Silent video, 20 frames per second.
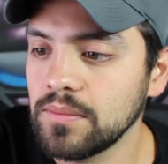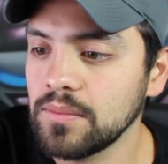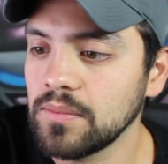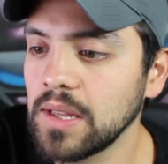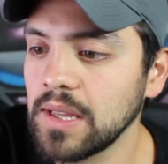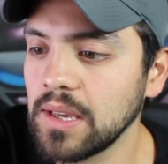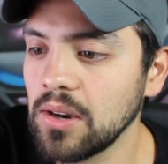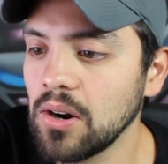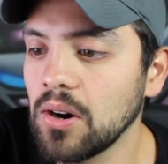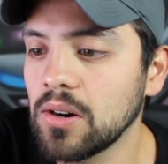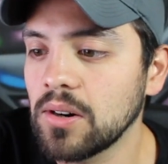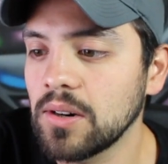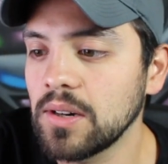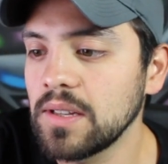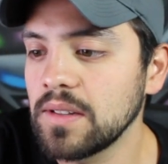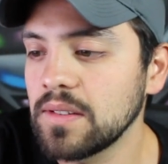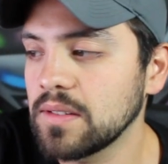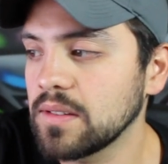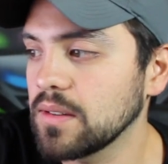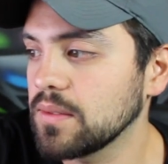like art
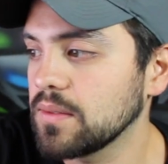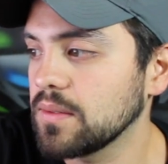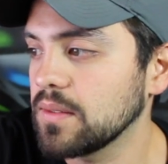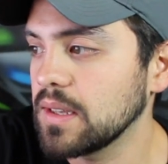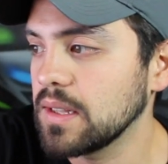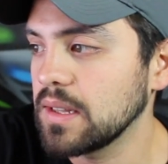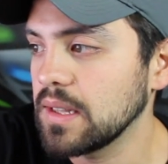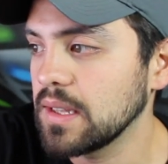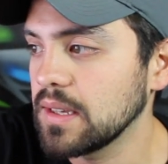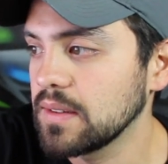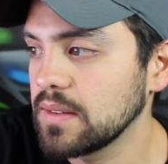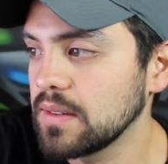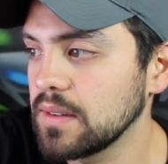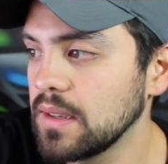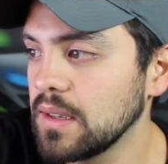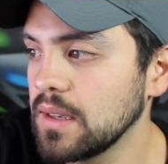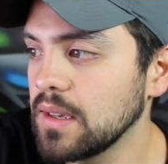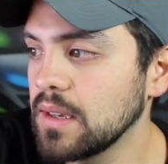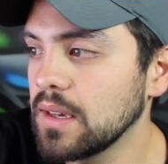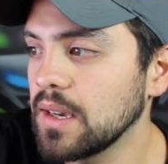and stuff like that.
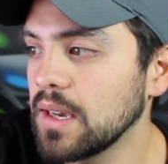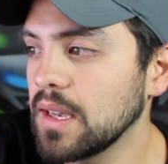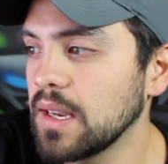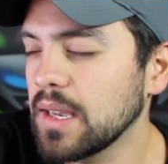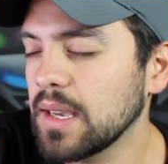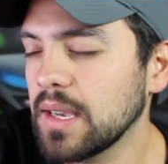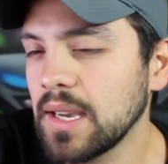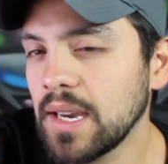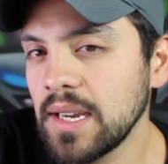And